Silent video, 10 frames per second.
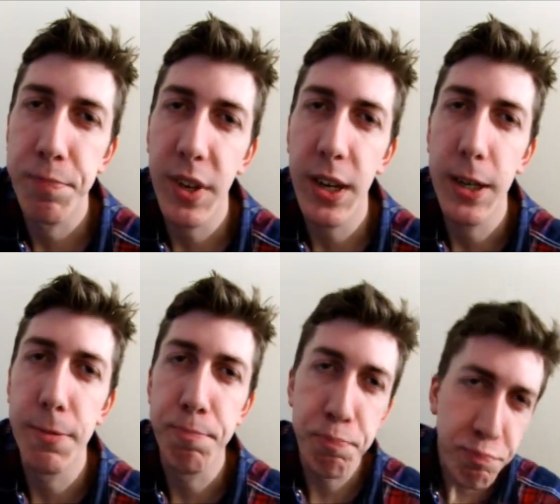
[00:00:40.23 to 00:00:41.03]

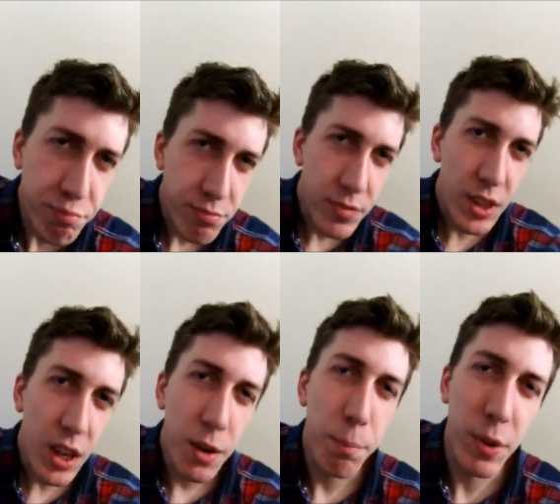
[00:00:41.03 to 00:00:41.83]

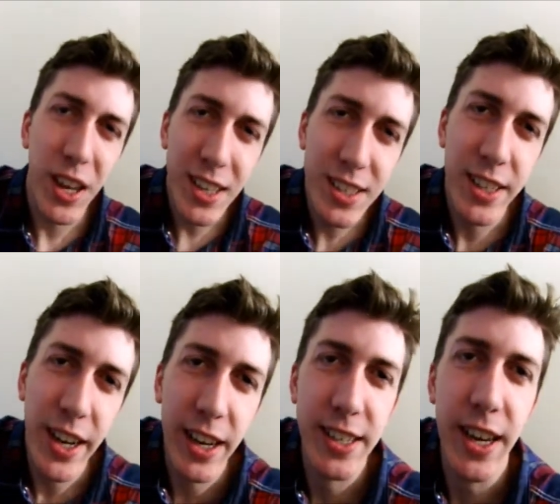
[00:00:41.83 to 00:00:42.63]
But it is the next